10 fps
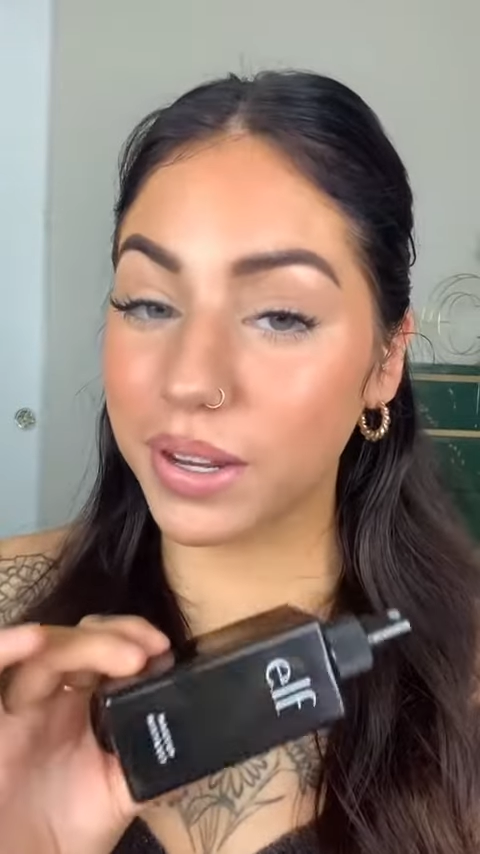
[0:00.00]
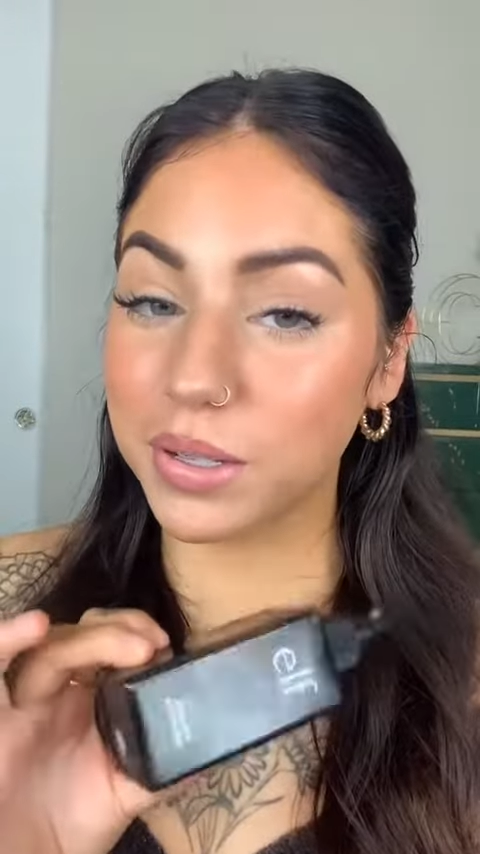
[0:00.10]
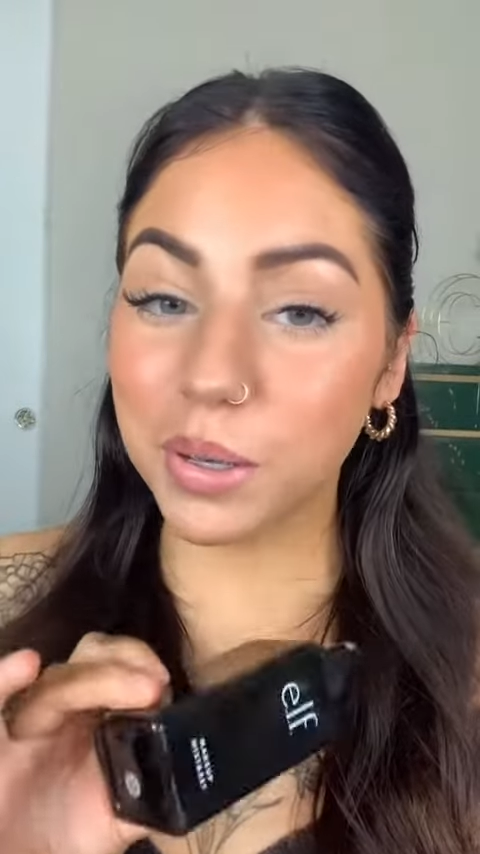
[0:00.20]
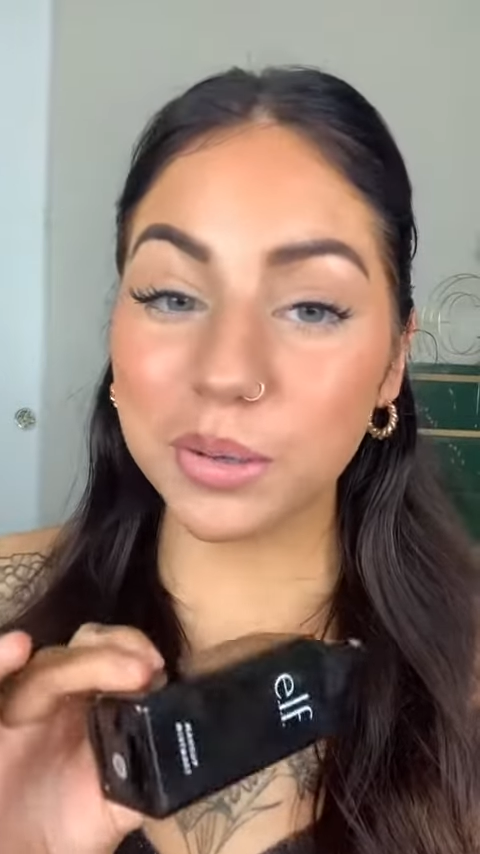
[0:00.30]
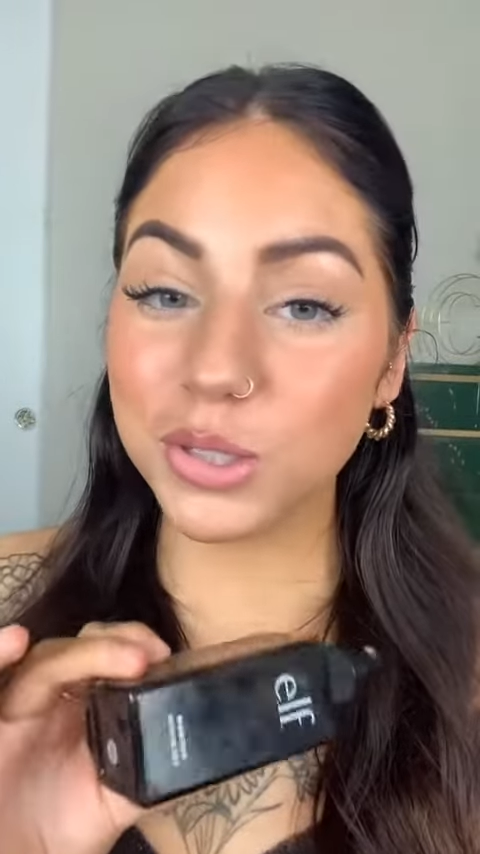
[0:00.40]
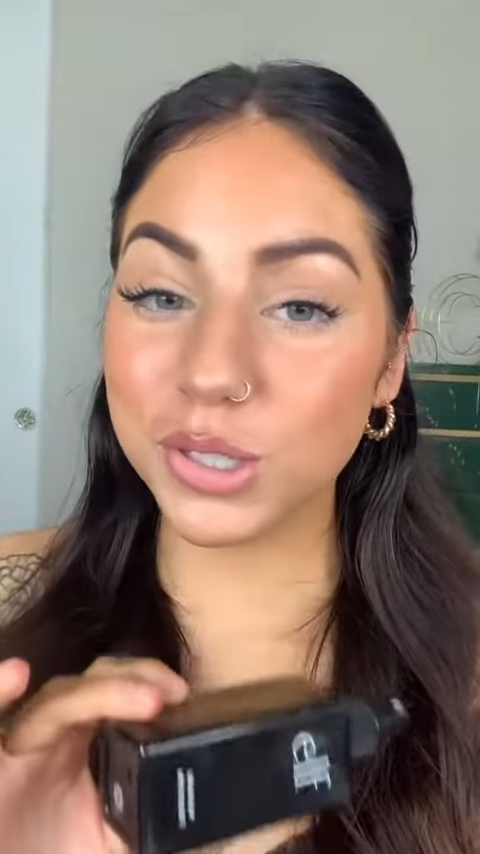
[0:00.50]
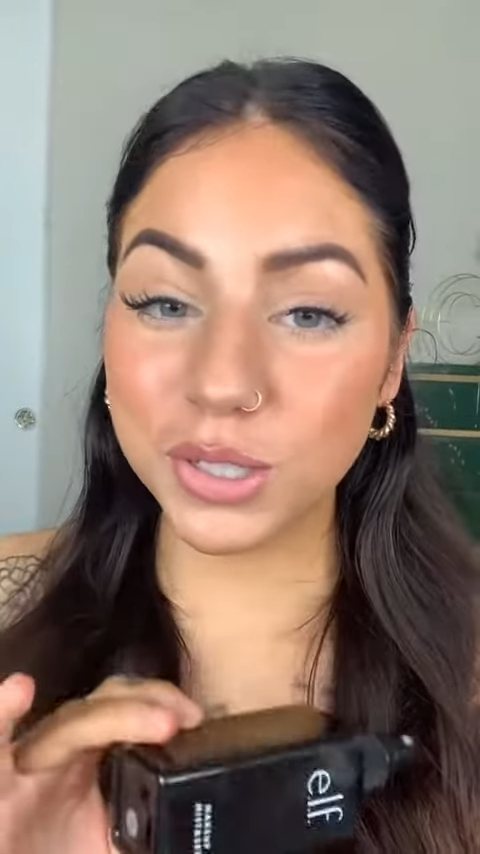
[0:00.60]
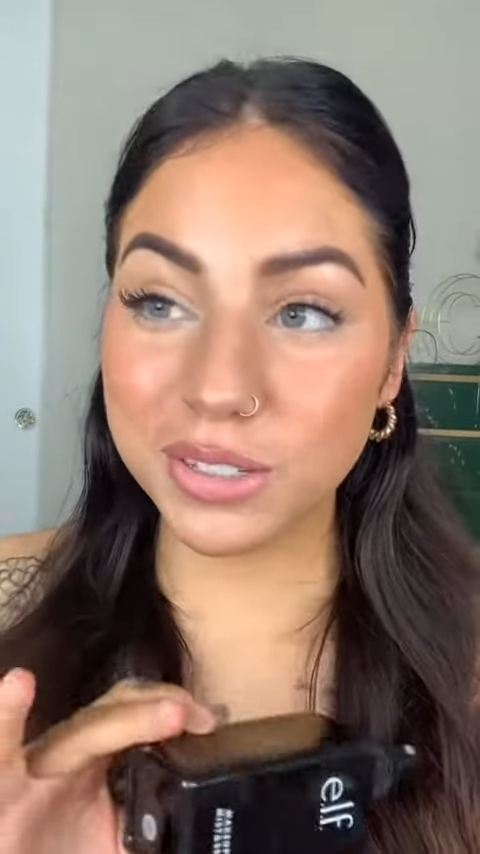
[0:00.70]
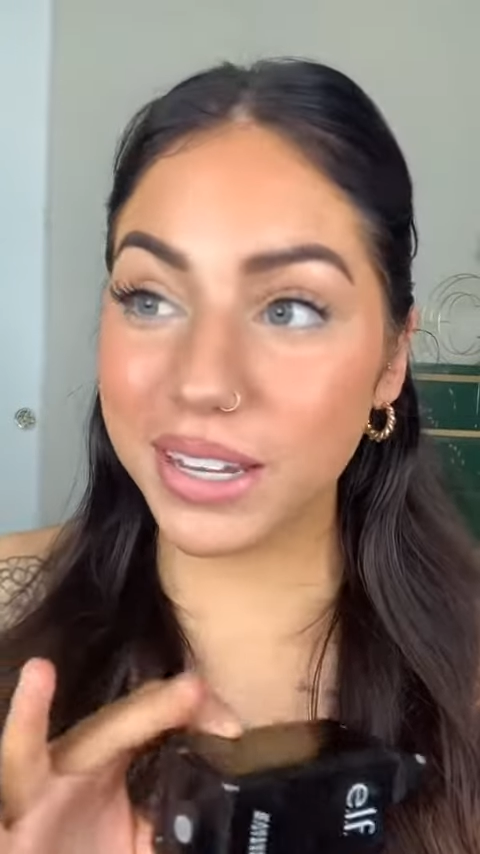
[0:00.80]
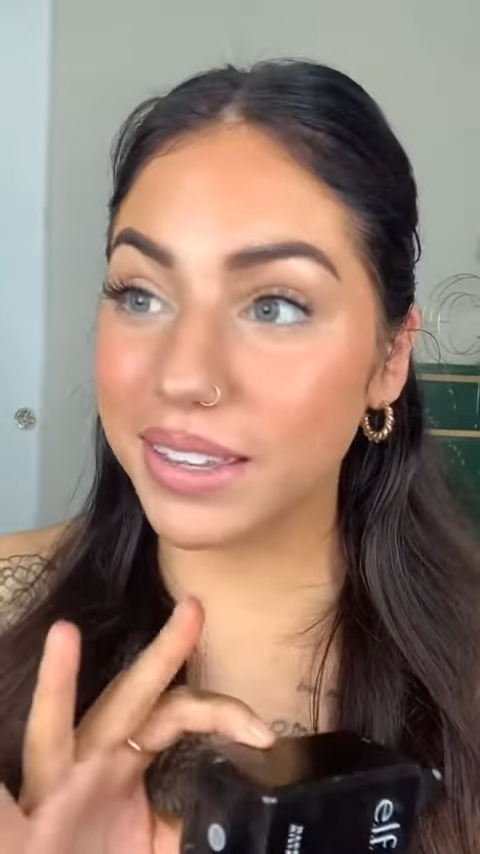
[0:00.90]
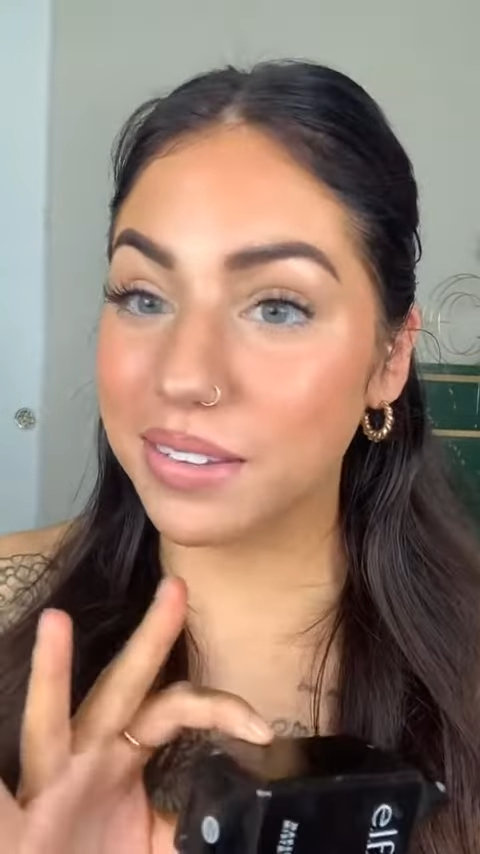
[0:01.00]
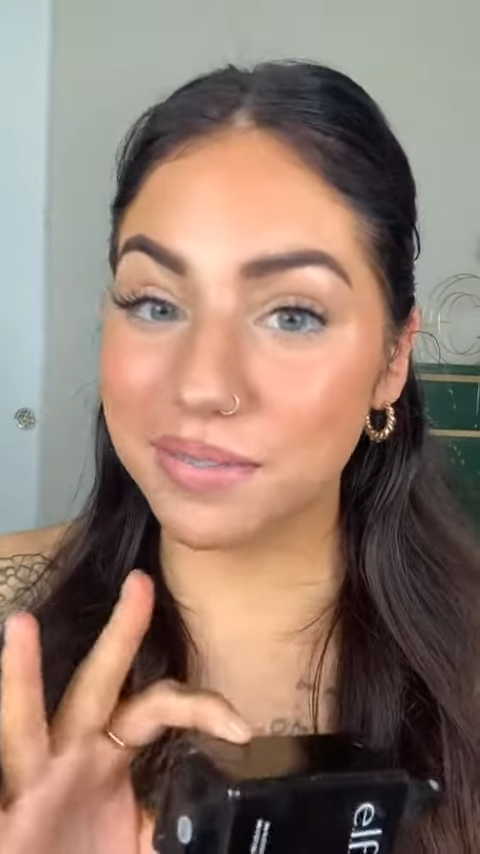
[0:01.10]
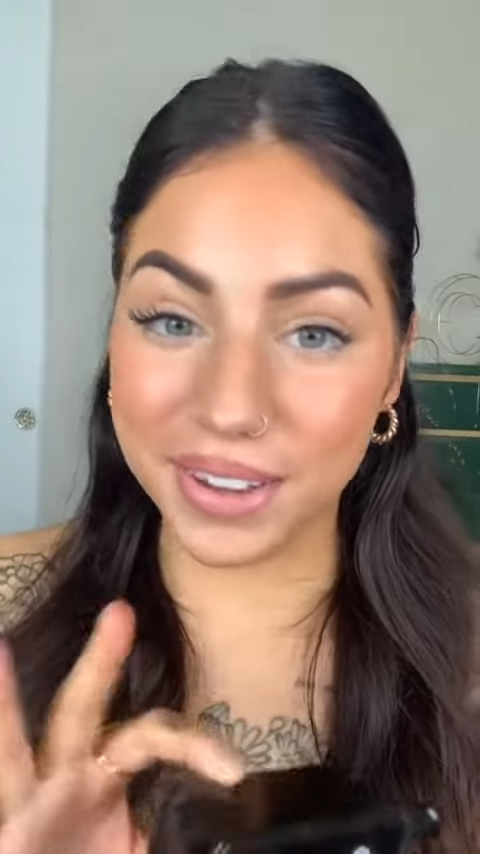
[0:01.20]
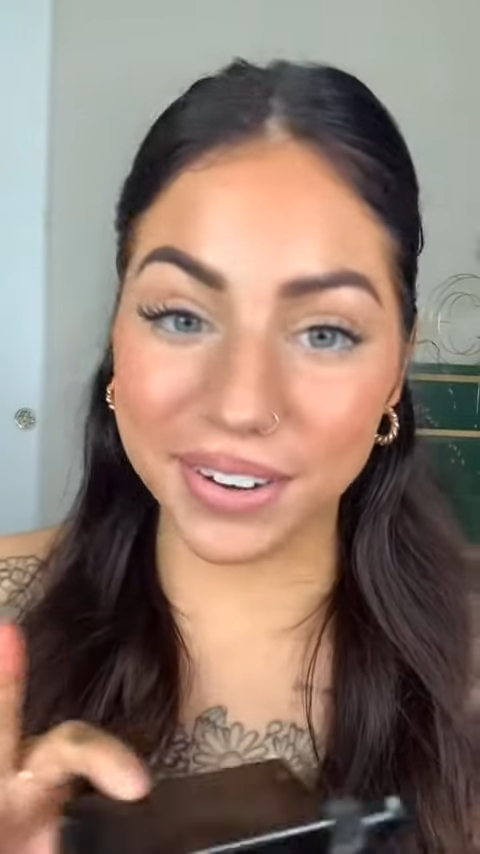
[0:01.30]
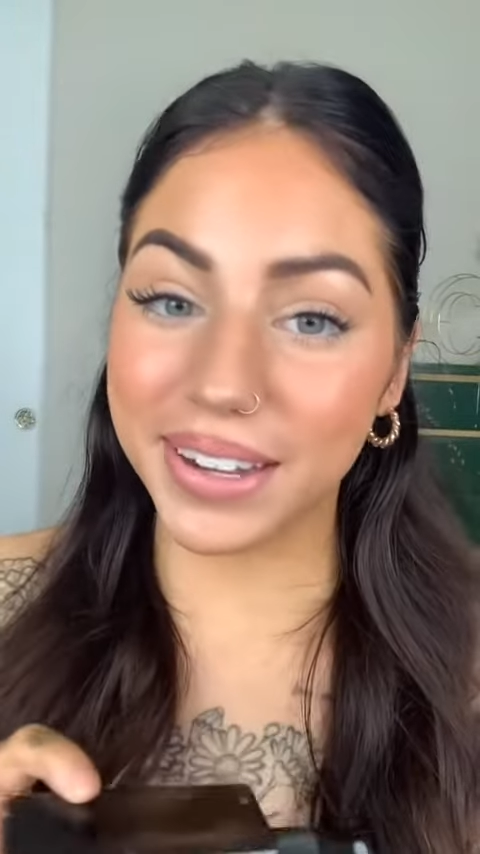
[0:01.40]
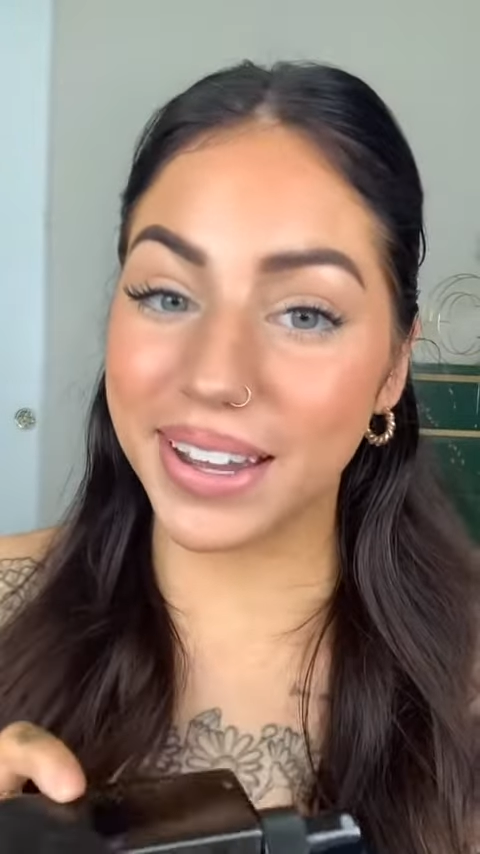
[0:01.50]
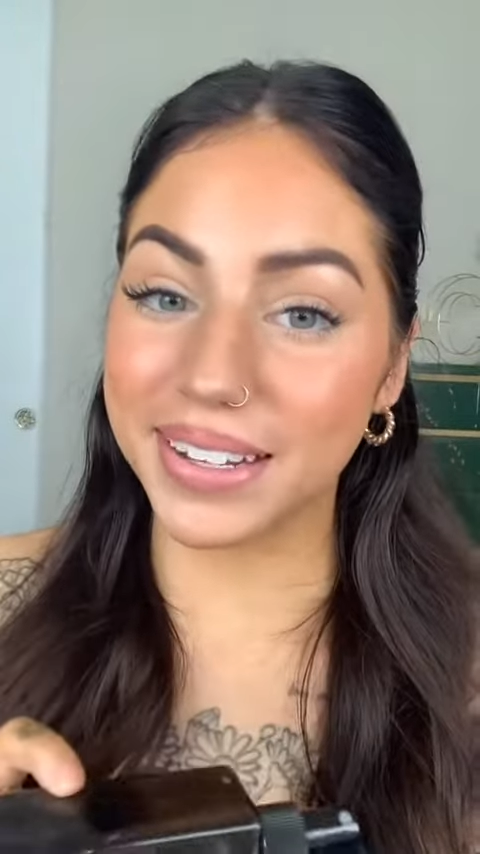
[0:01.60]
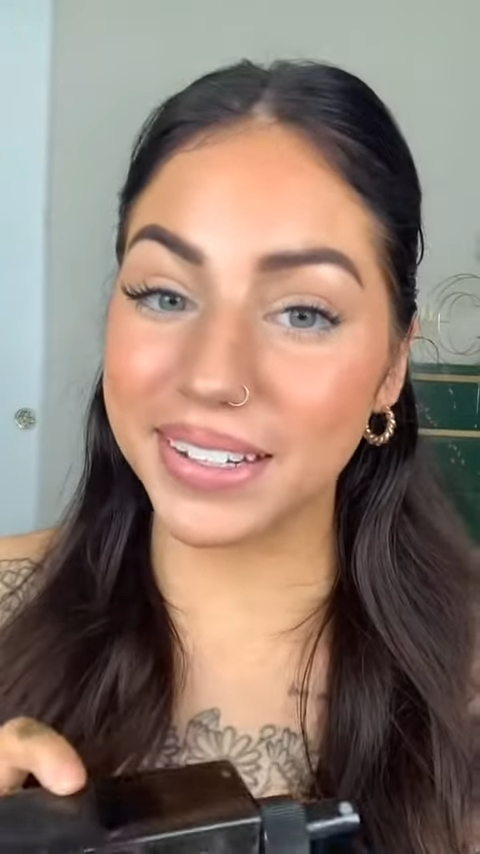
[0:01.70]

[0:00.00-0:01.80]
don't just use it at the very end.